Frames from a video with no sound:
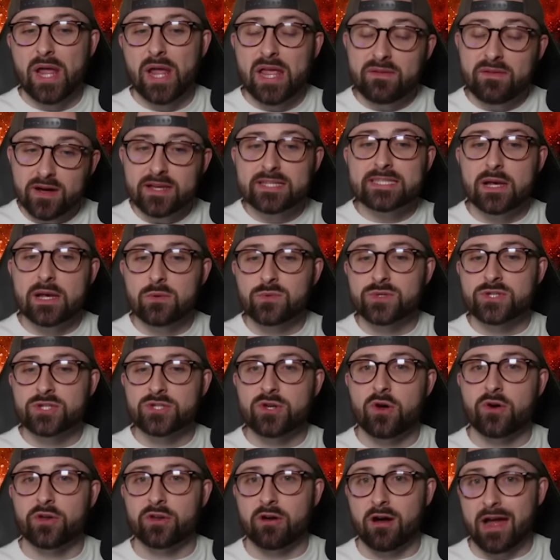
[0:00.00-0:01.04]
If I sell
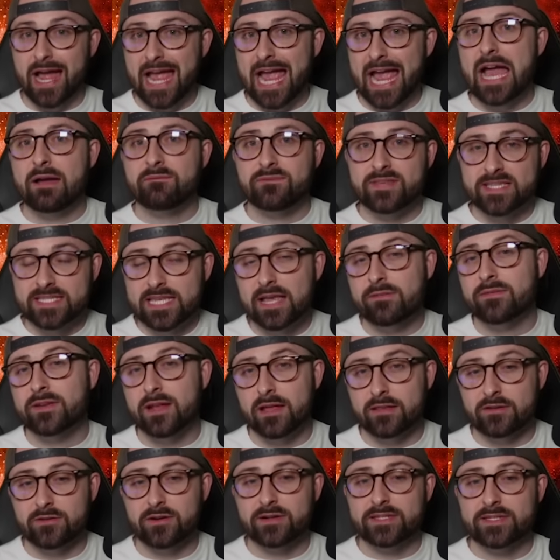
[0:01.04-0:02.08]
Son, I have 7
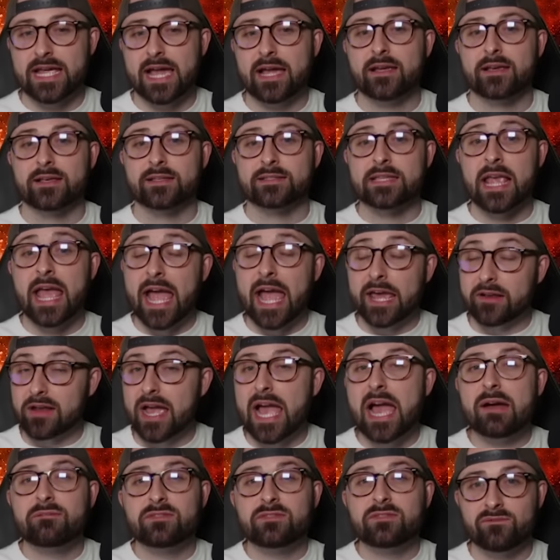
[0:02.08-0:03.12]
other attackers and I
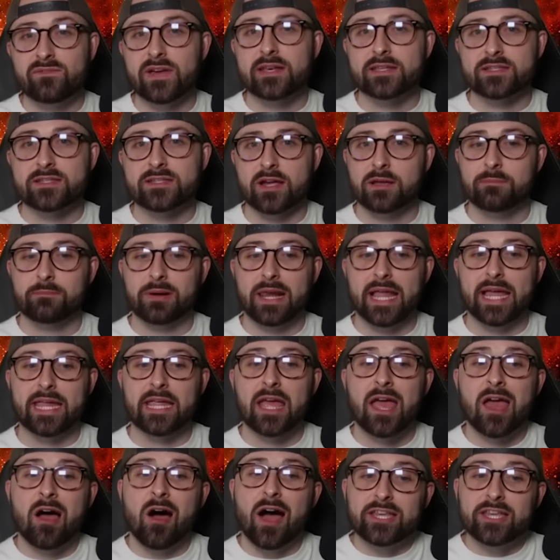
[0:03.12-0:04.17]
have defenders I can
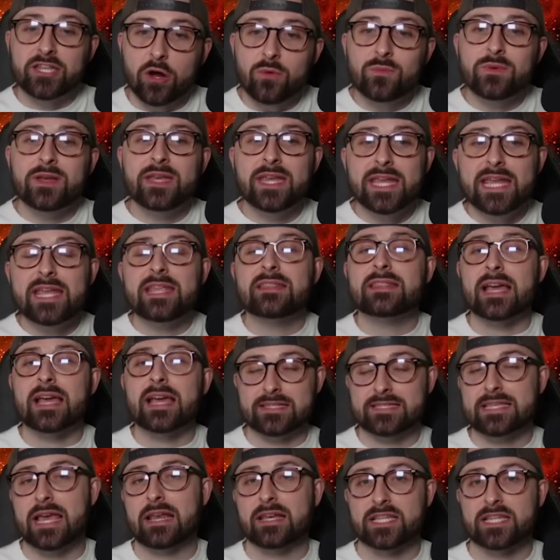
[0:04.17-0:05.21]
play. I don't need
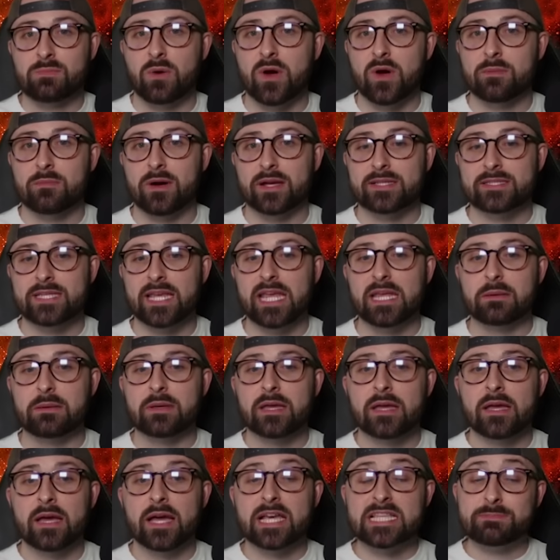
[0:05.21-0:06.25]
that Salah spot in my team,
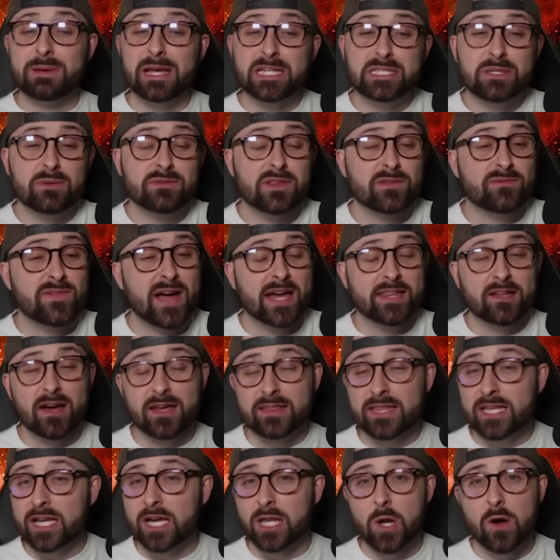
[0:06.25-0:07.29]
especially with the fact that I
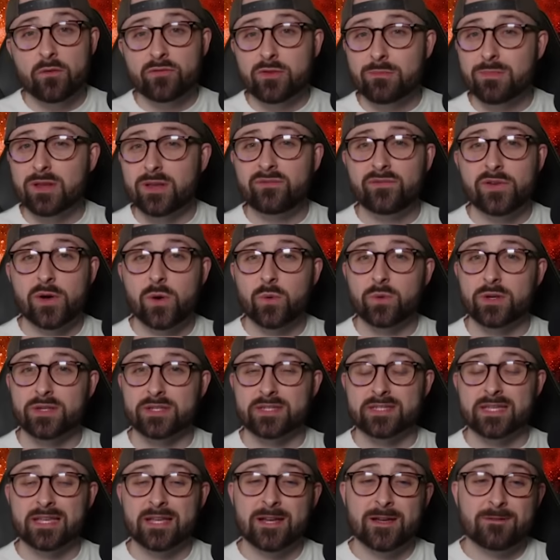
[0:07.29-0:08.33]
think a lot of the
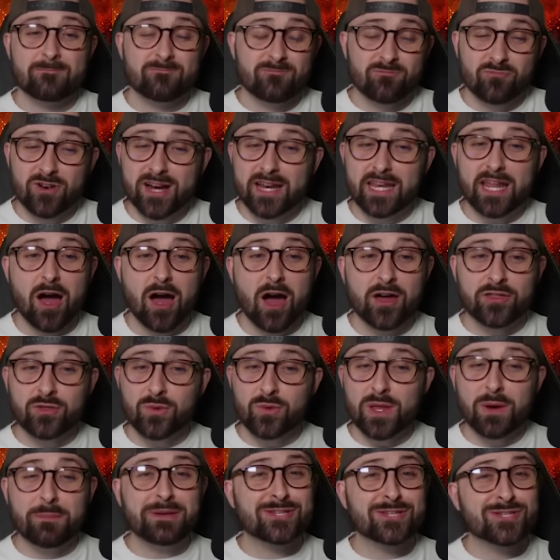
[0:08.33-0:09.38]
midfielders, really, I
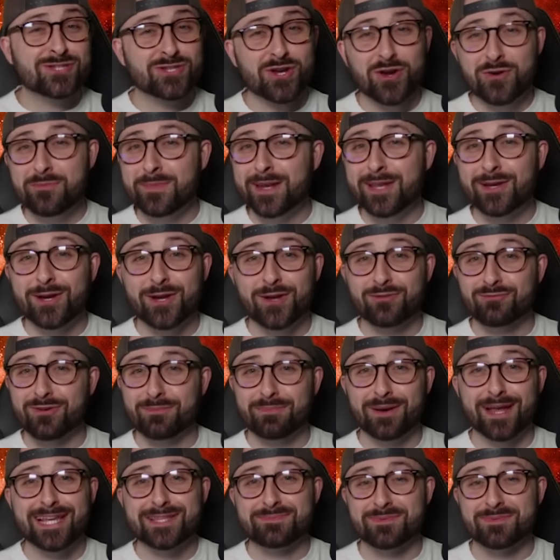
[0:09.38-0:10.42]
thought there would be so many good
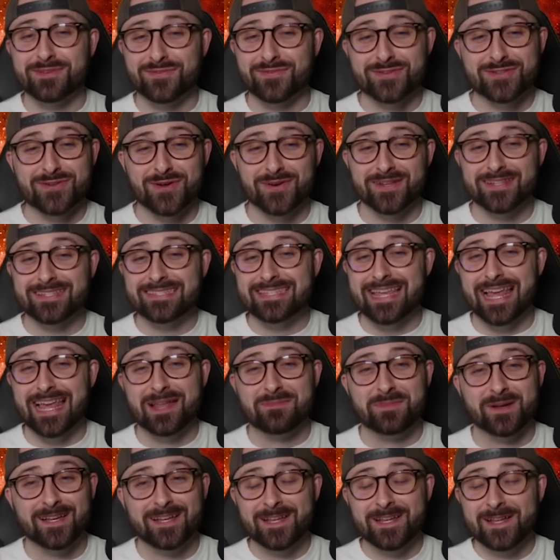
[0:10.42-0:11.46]
replacements for Son and
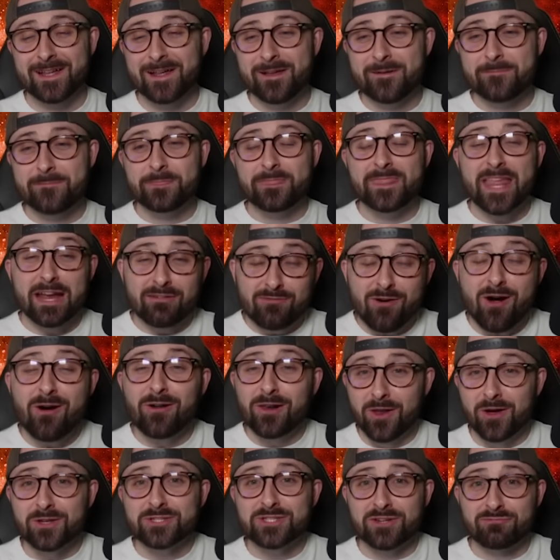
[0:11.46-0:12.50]
Salah, but there are
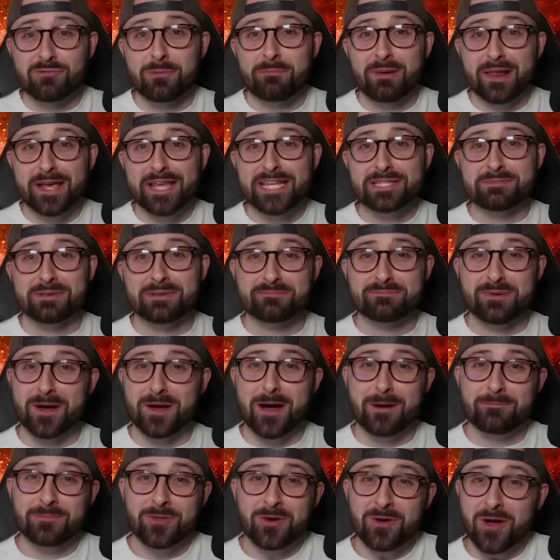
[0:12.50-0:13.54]
lots of replacements,
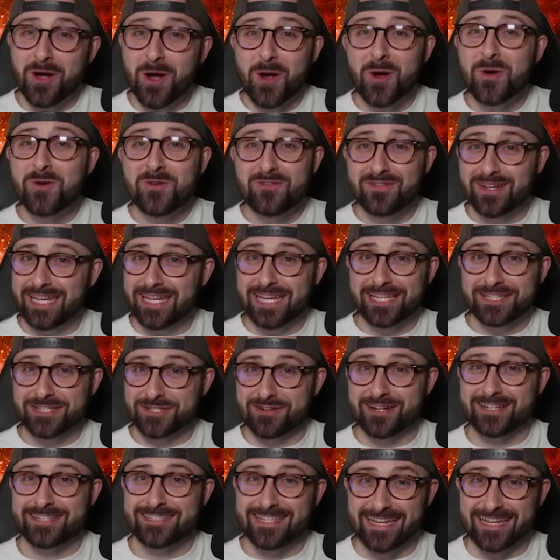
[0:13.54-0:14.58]
but I'm not overly
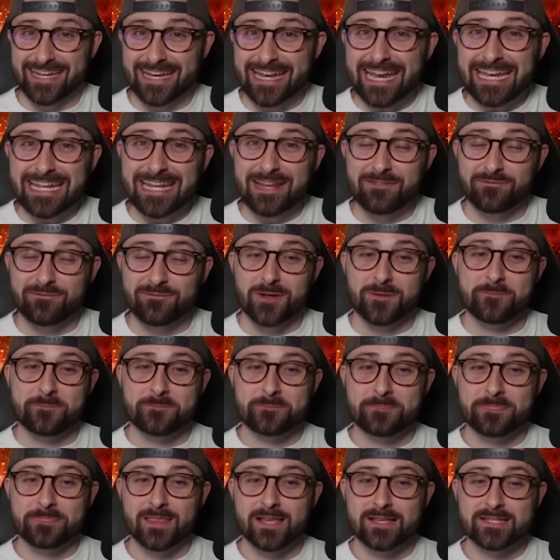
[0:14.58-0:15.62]
interested in any of them.
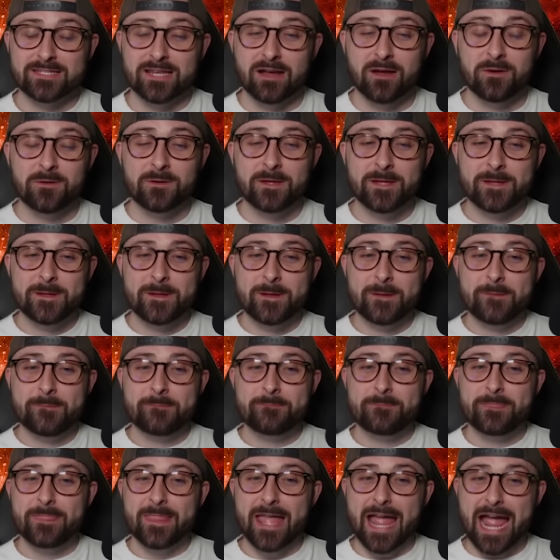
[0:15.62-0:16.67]
So
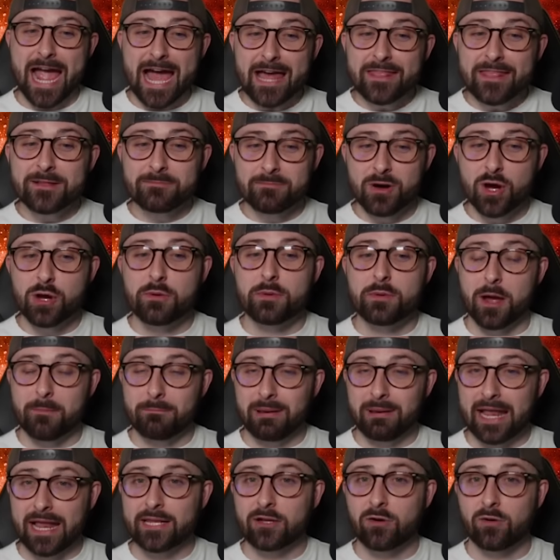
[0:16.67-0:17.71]
At the moment,
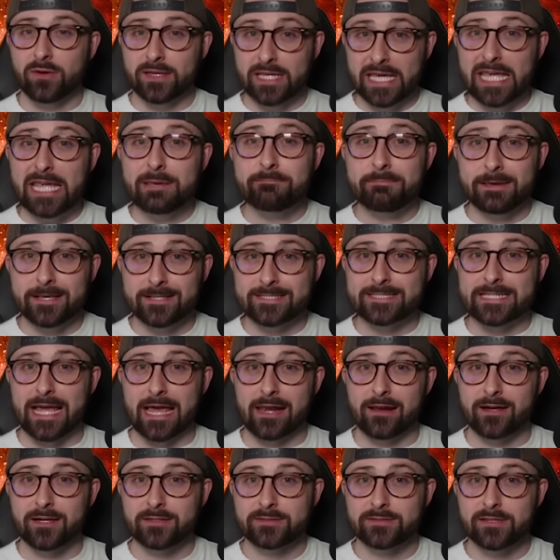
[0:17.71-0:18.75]
I'm planning on keeping
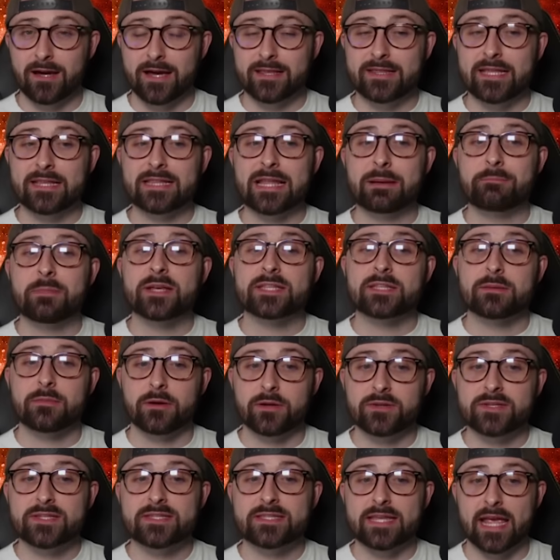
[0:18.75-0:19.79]
Salah. I think that makes the
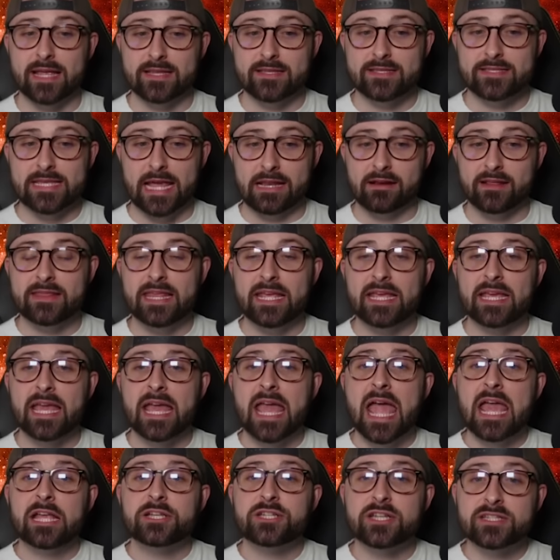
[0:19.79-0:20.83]
most sense. And I think
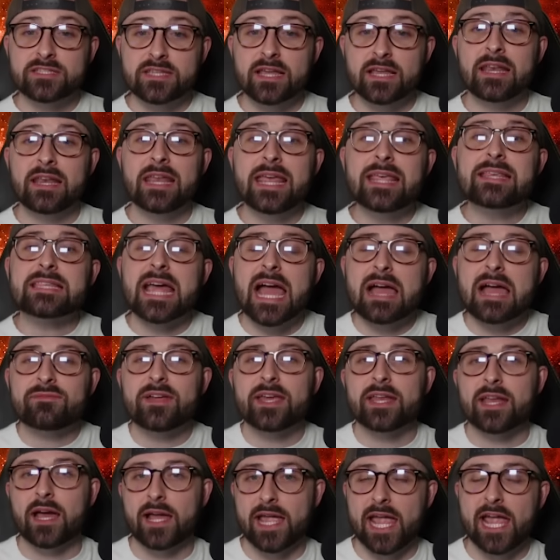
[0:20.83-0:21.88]
just at least
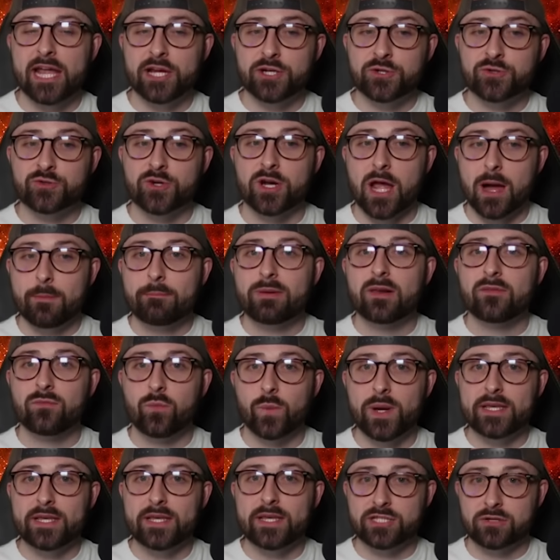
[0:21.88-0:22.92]
having an extra couple of
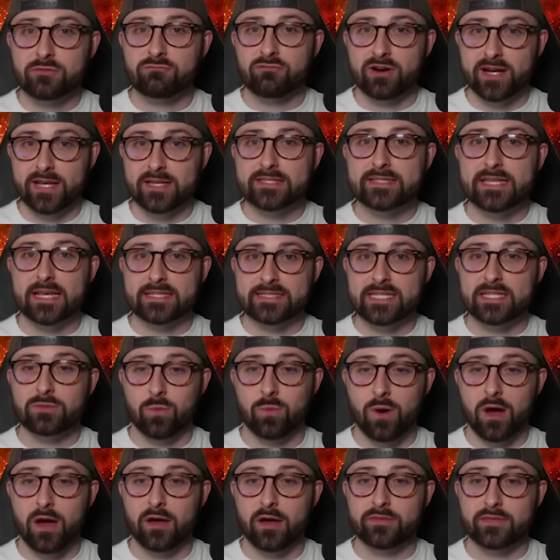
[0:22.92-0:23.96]
weeks to reassess
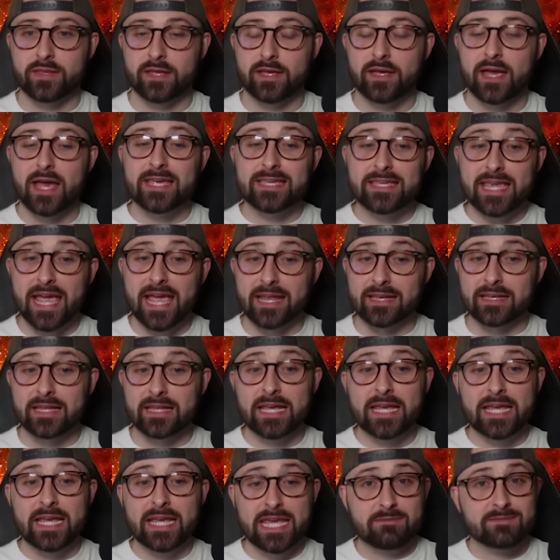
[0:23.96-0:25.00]
is worth it. Again,
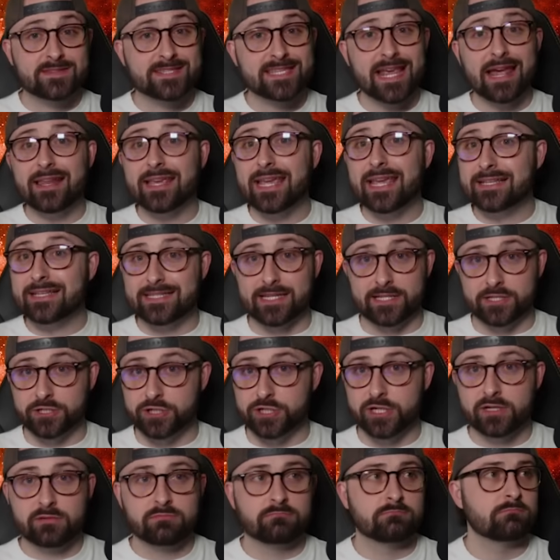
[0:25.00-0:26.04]
if Salah gets
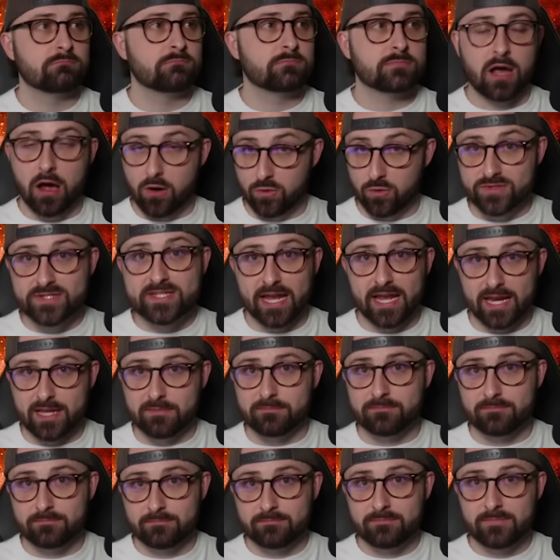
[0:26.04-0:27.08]
injured, I'll sell
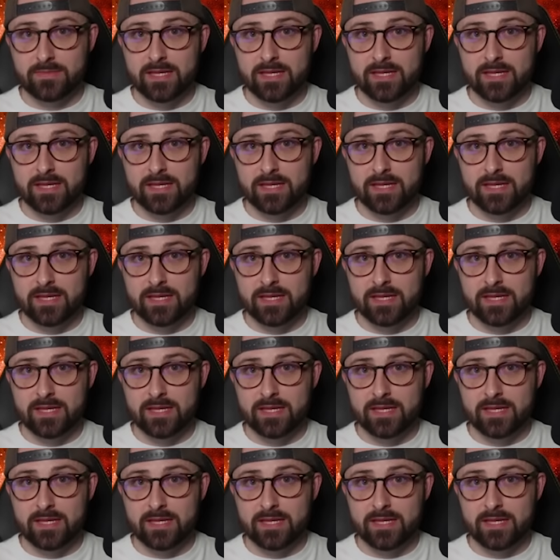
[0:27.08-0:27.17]
him.